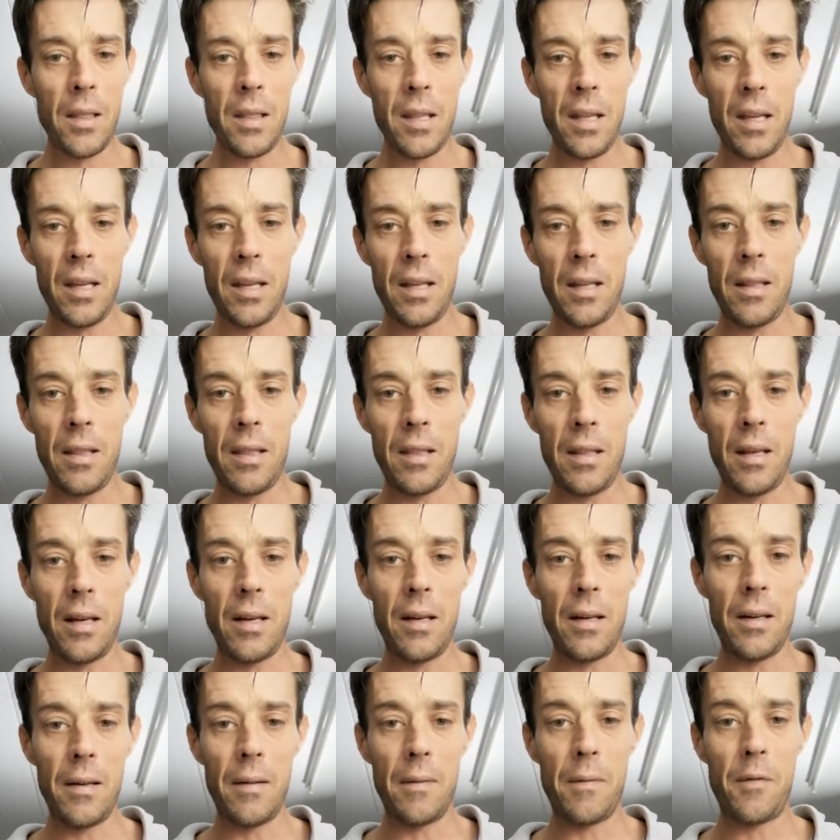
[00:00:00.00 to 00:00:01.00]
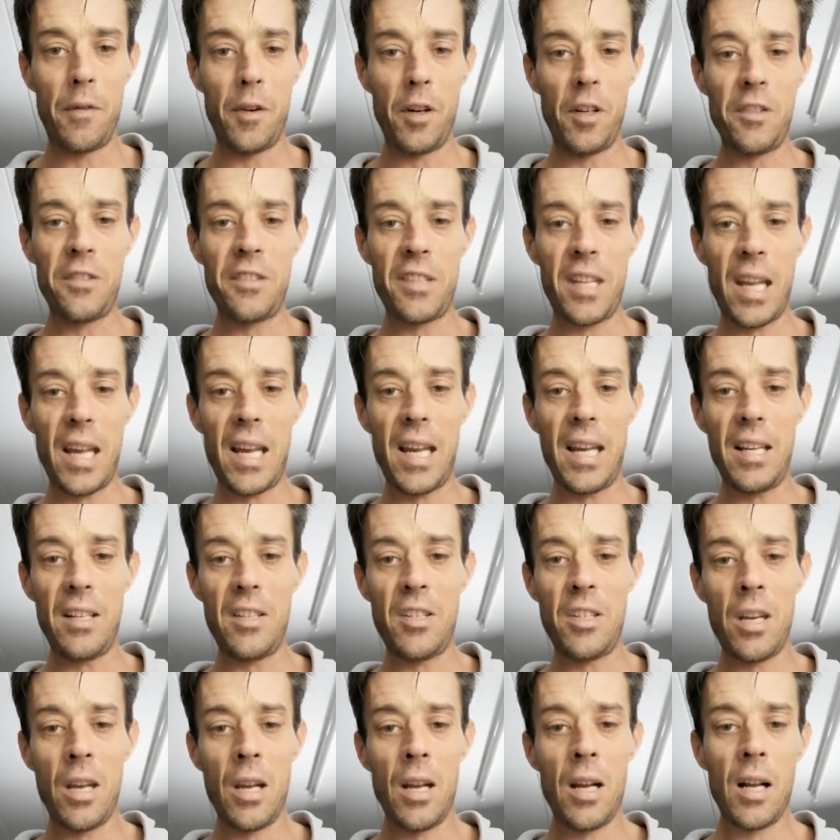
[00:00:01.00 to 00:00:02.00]
the first
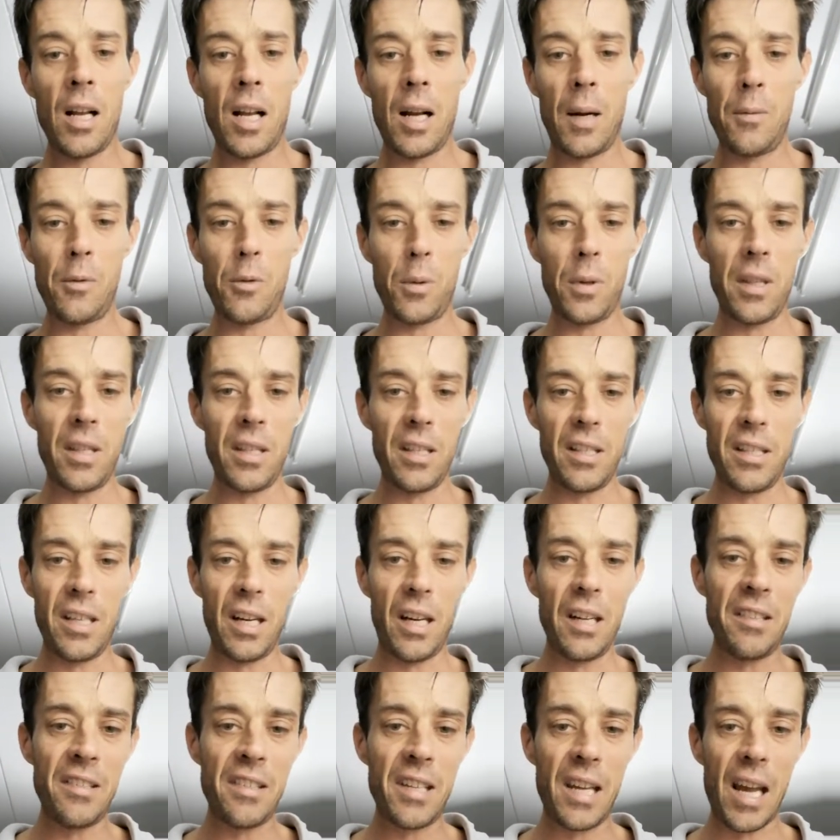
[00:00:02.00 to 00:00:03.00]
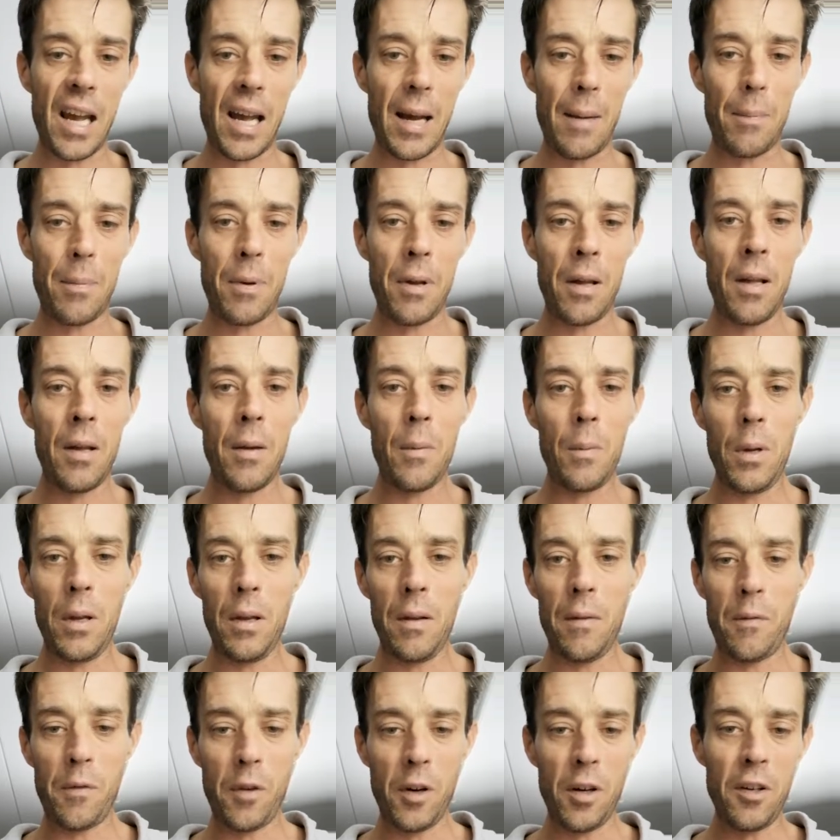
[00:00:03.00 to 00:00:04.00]
stage comes with the dust cap.
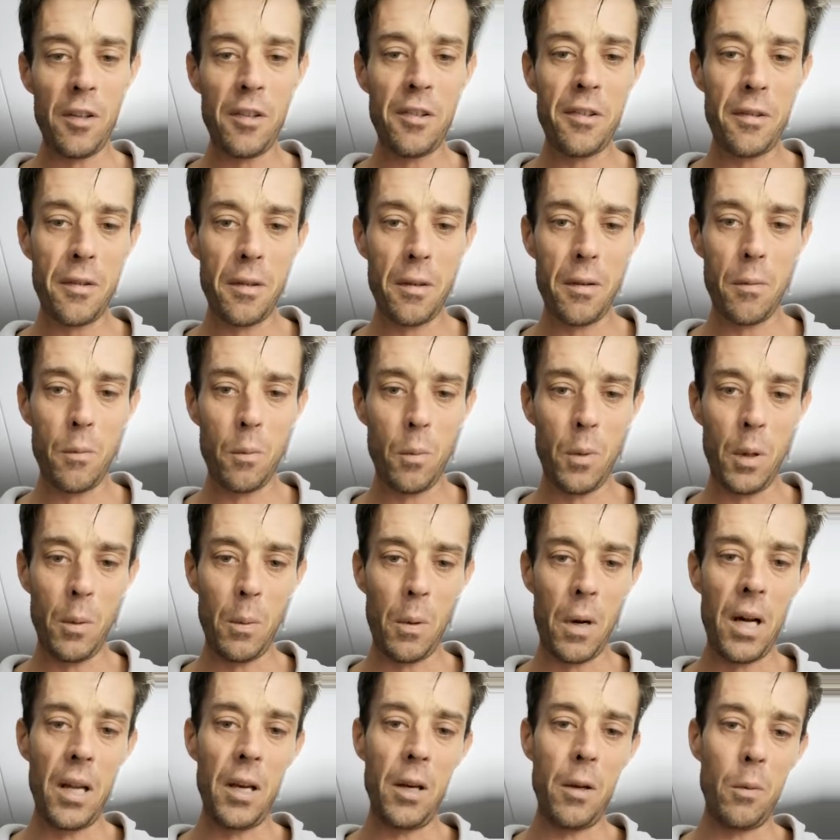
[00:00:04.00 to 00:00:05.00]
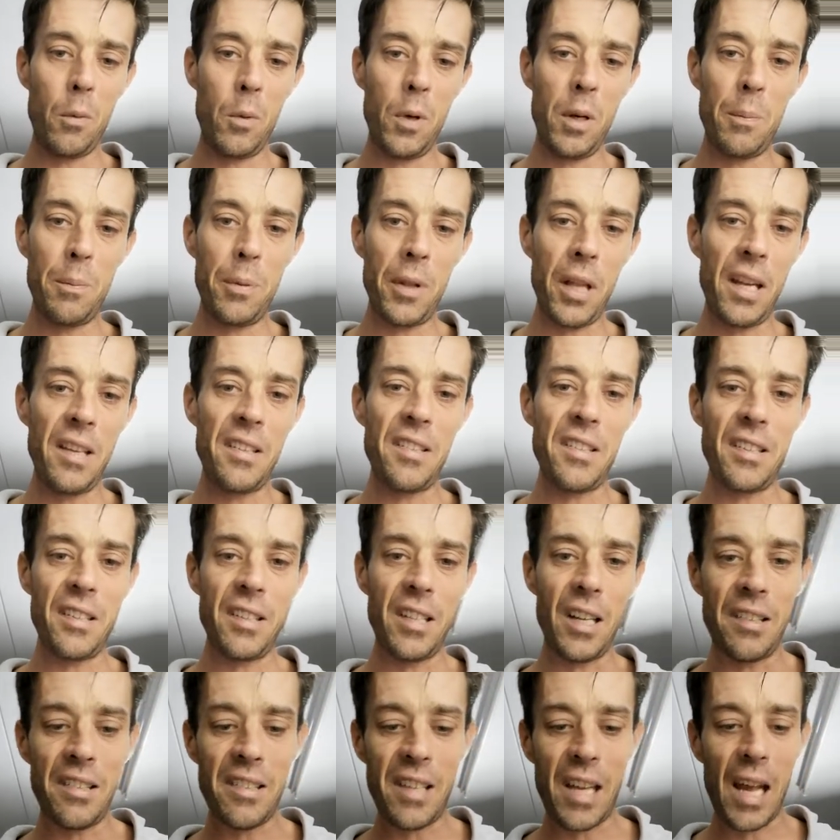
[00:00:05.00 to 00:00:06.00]
We want to replace the
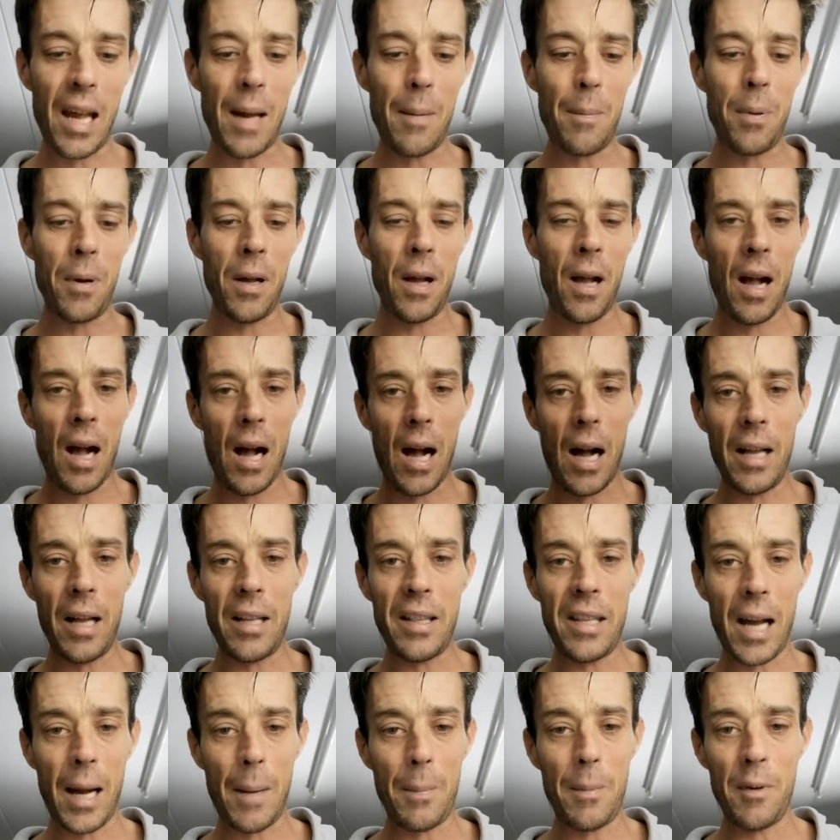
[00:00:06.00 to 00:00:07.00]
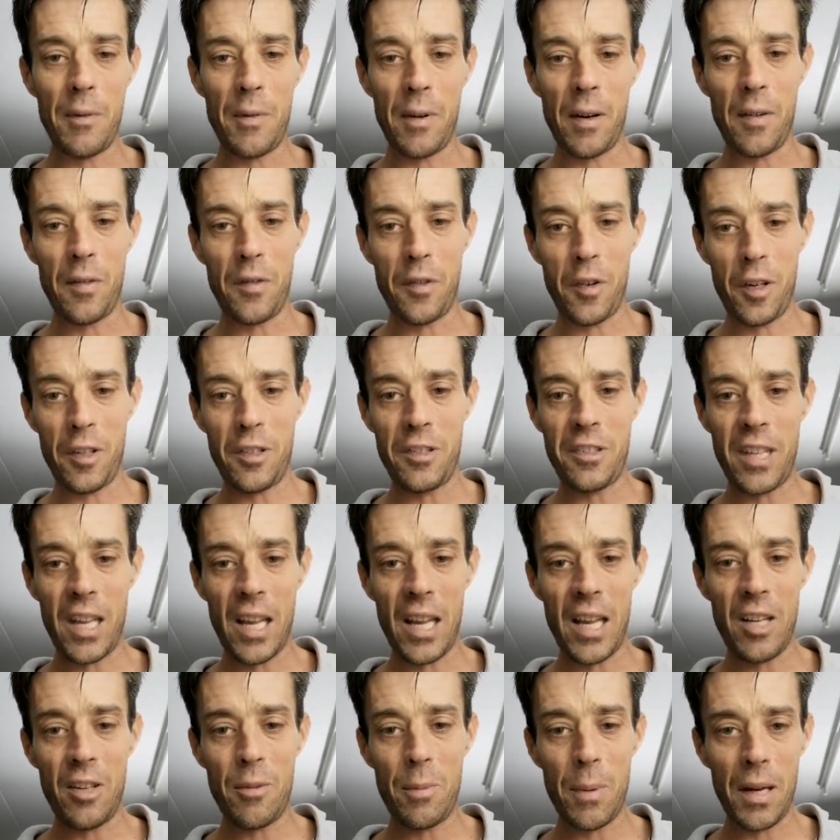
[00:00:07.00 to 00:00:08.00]
dust cap on top of our first
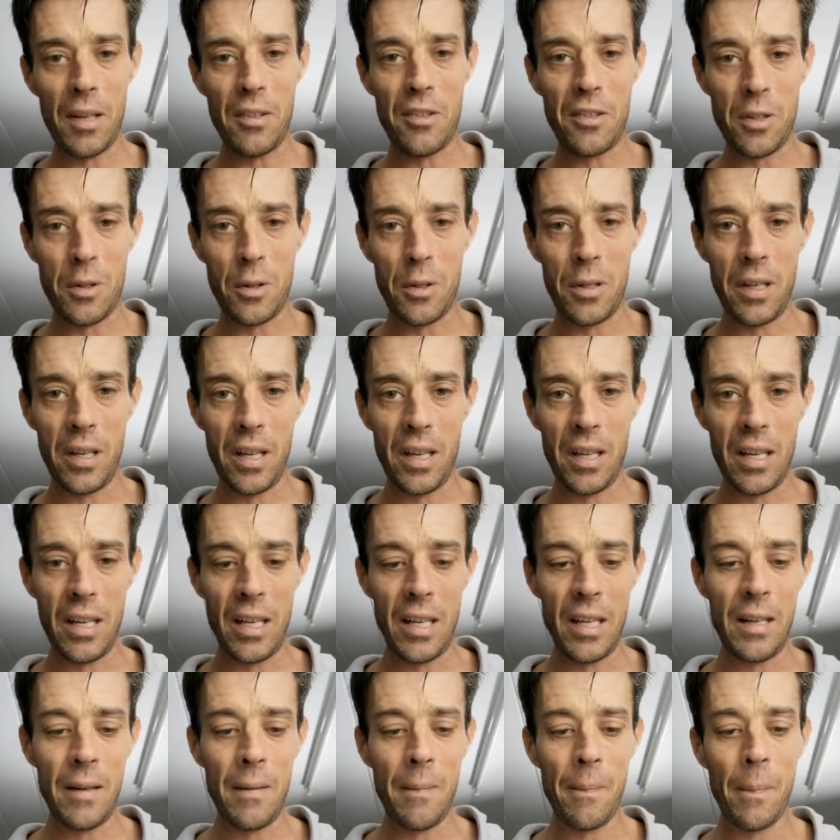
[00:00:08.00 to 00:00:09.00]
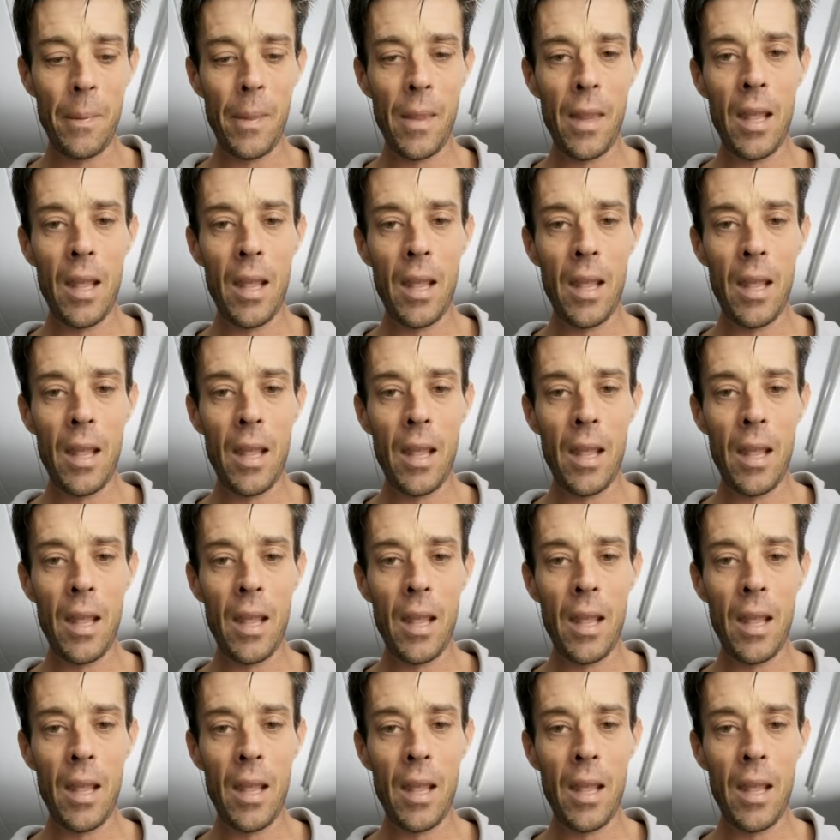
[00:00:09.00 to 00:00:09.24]
stage by screwing it in.